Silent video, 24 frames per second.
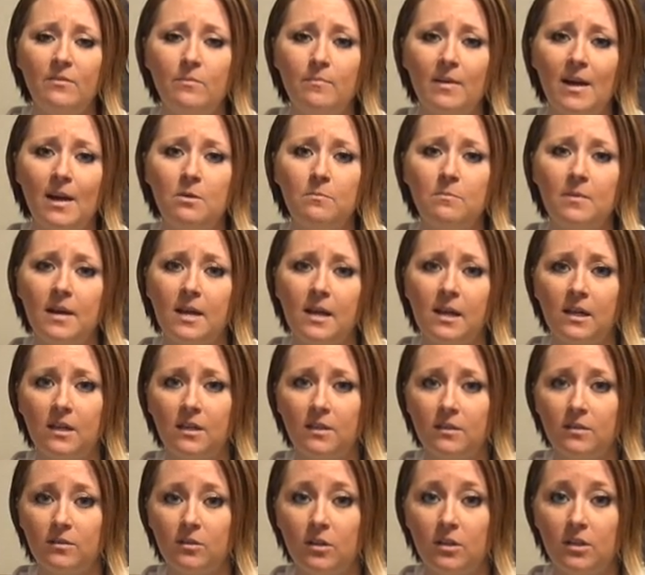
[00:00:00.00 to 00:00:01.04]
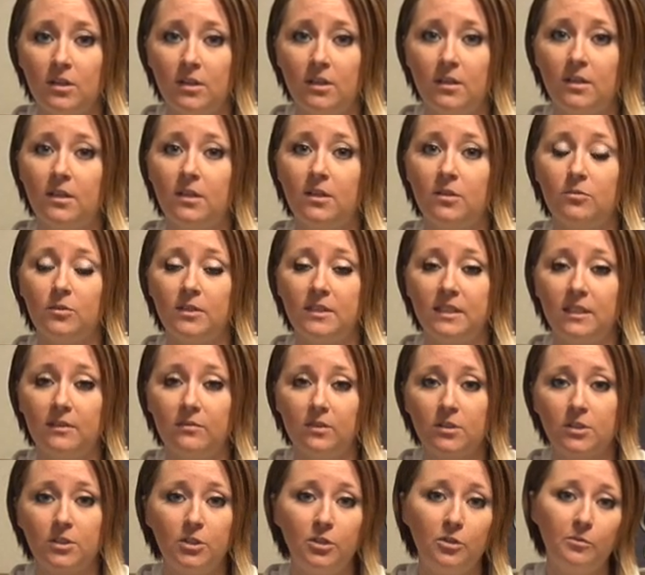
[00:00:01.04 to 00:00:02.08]
bound my
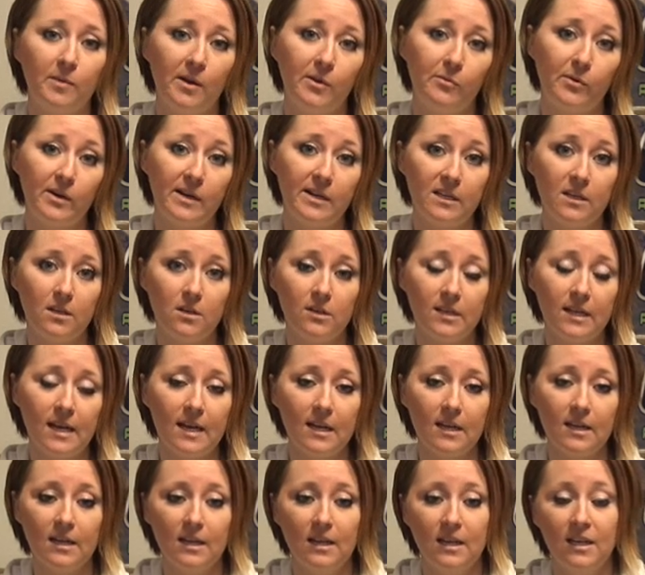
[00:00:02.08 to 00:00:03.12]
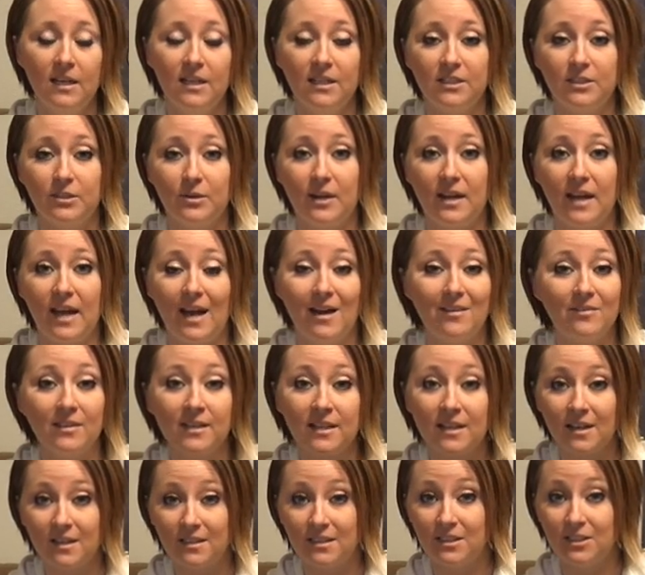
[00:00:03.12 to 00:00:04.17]
receiver to my radio yet, so I haven't
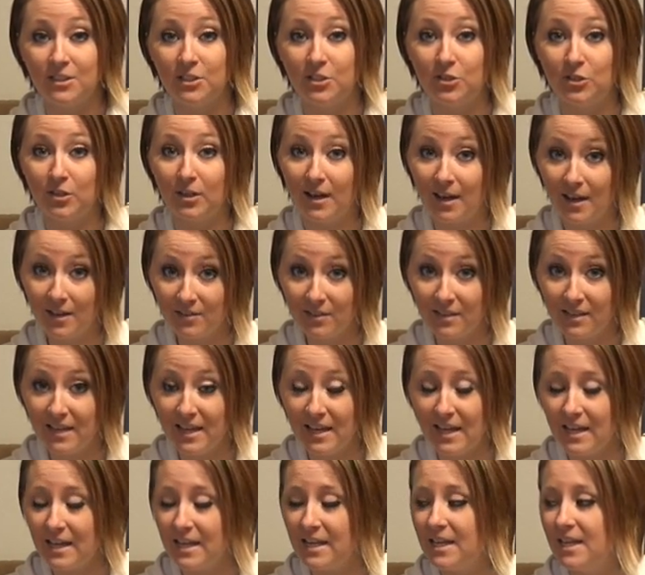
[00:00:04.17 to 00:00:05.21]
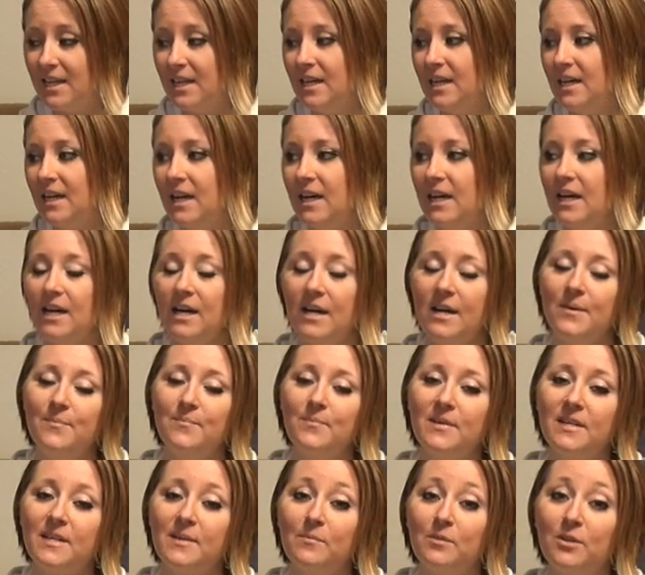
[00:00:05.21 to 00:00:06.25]
got to drive it yet, but
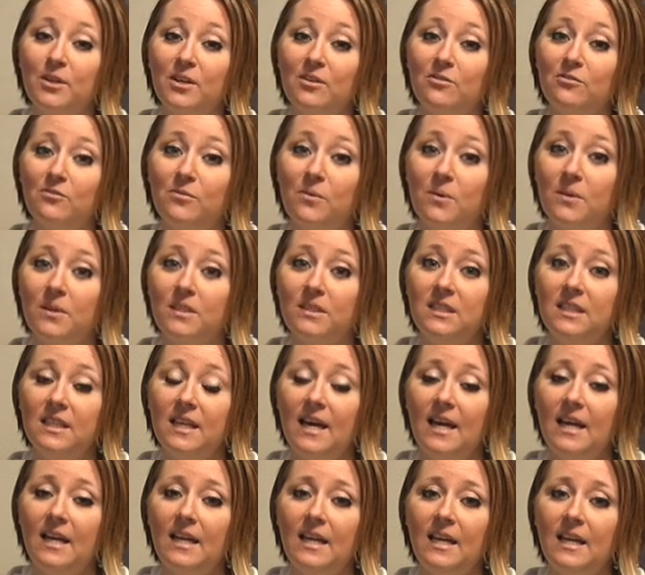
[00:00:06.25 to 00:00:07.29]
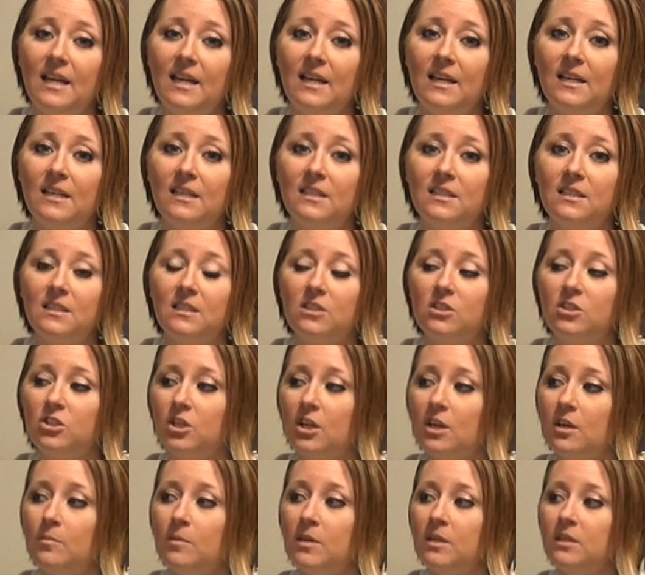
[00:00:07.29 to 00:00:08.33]
I'm looking forward to that. And
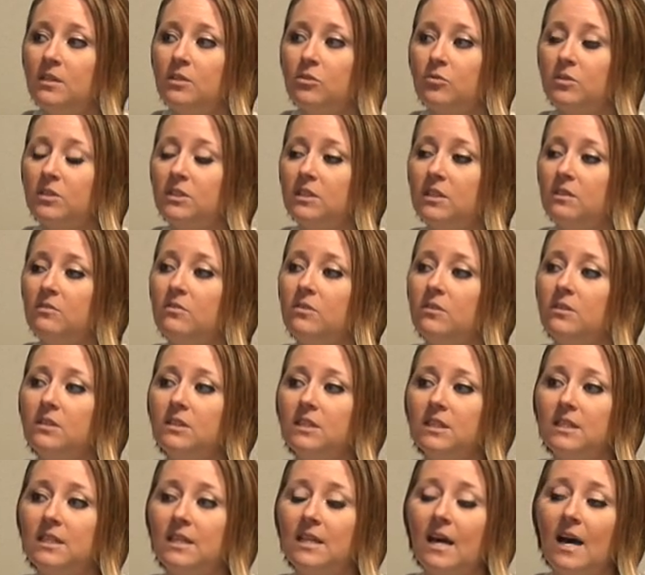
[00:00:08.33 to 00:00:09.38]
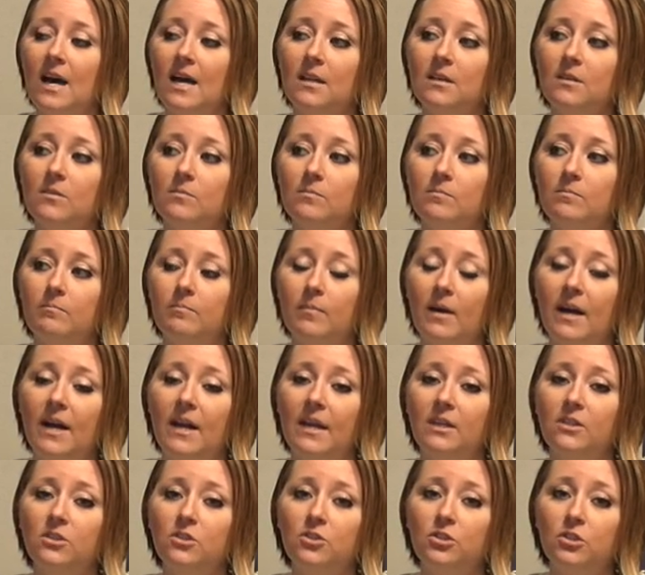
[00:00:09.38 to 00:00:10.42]
Jeremy's receiver did not
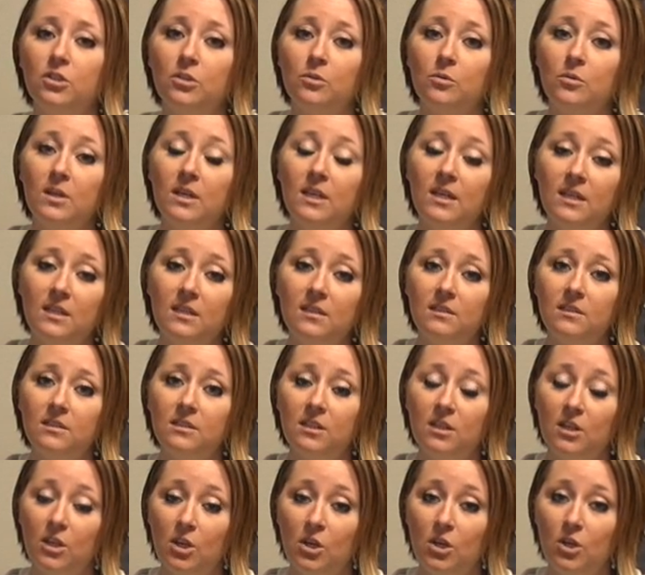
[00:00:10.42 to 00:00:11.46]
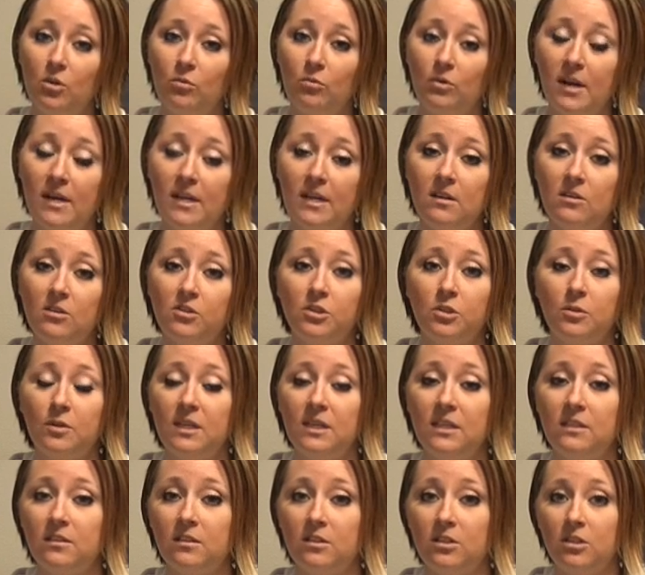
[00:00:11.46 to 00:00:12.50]
bind to his radio, so
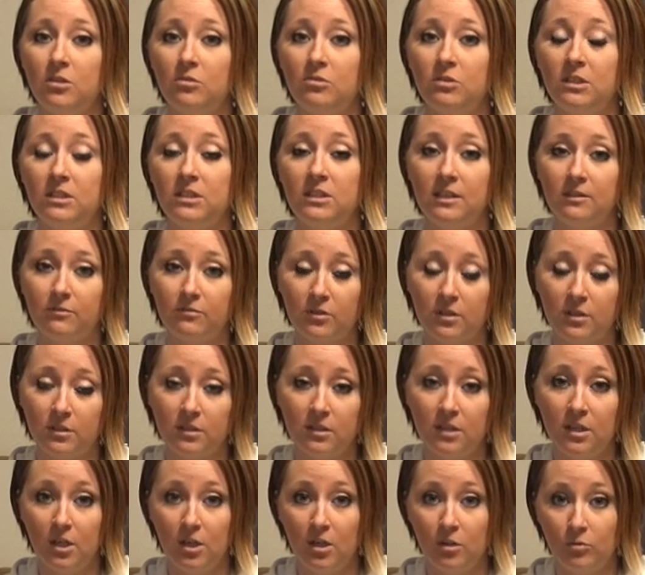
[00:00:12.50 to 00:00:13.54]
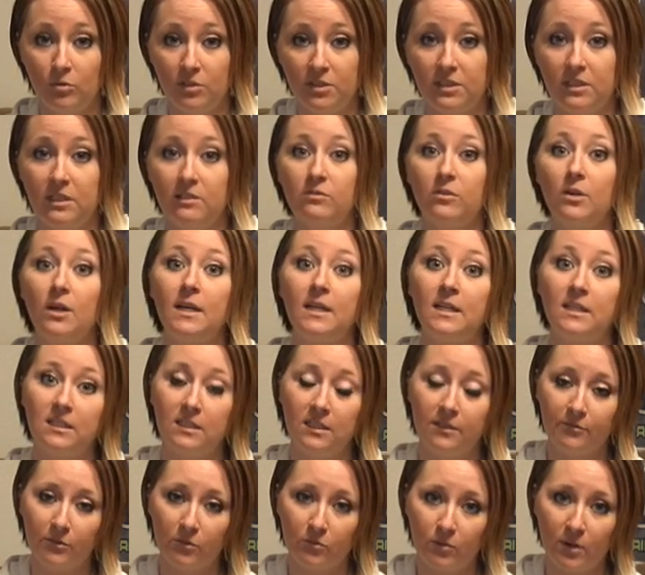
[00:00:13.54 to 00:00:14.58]
he's going to use a different receiver and a
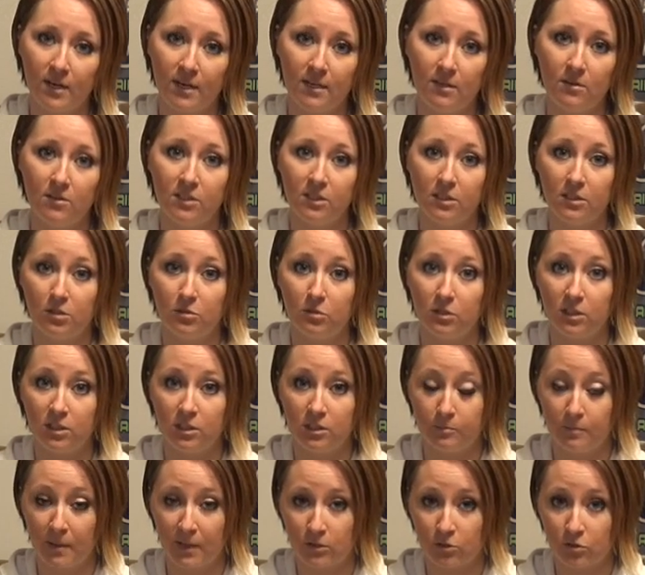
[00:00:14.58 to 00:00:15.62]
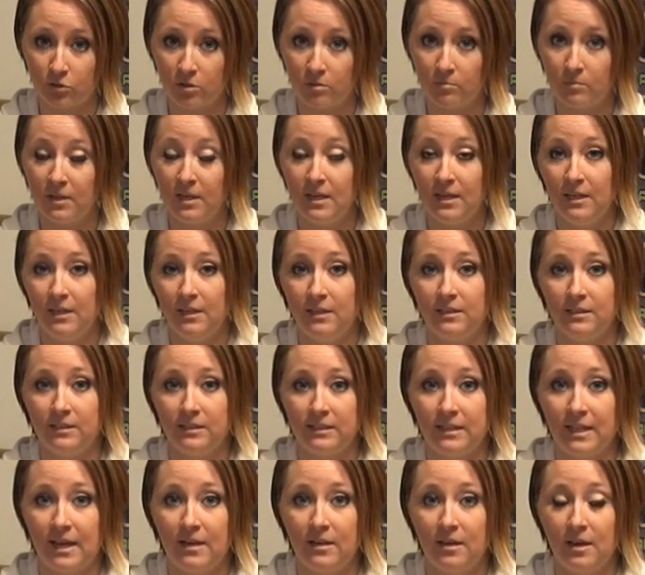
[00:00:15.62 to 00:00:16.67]
different radio. He's going to use a Spectrum
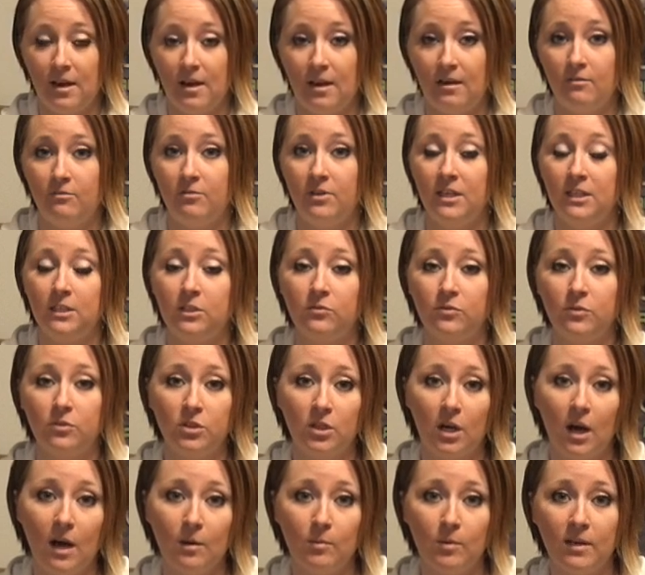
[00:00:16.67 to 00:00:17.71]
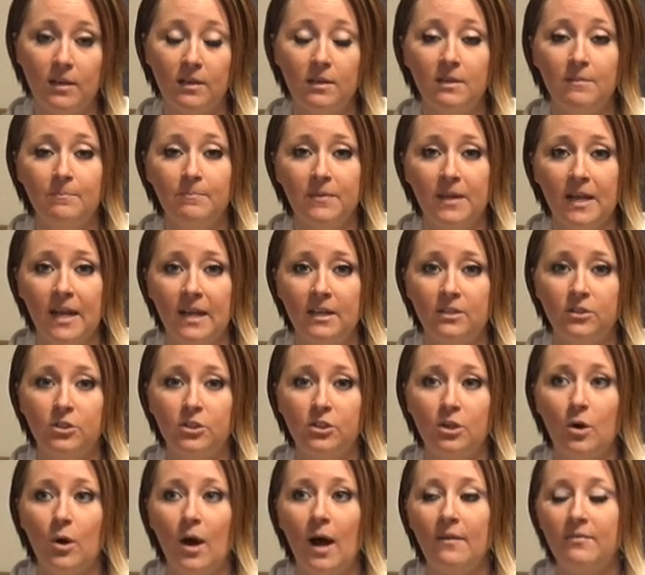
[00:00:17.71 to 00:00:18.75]
instead of his Futaba, and
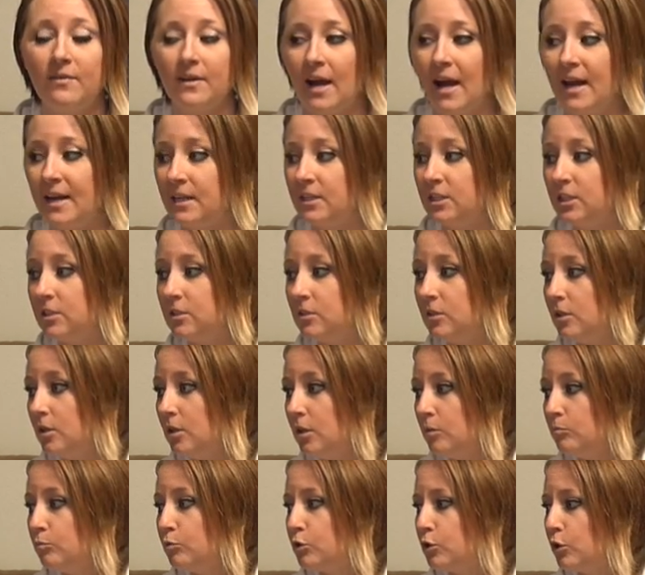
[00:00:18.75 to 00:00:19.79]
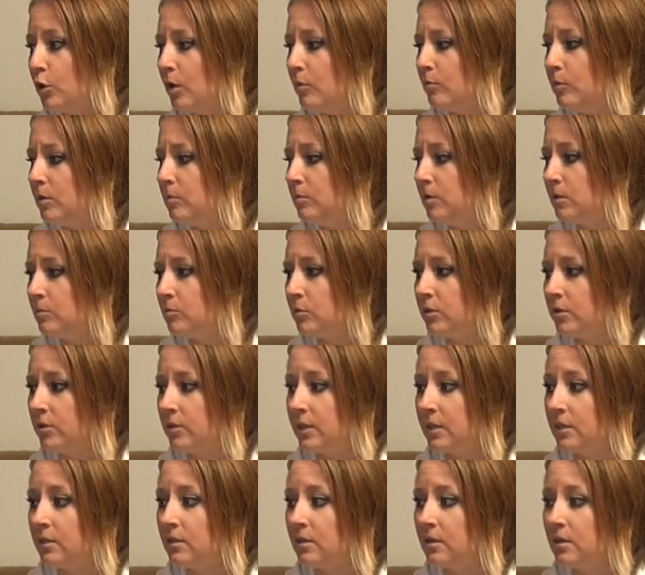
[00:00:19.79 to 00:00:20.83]
so I've kind of I'm sorry baby, I'm
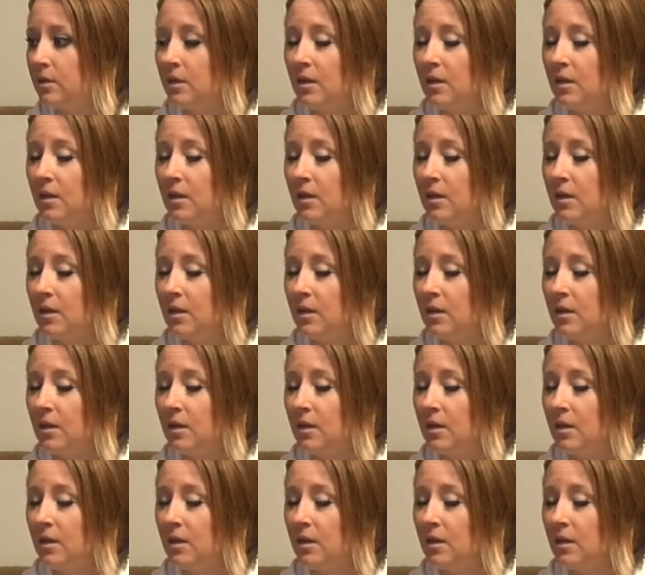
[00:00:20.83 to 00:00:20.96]
hurrying.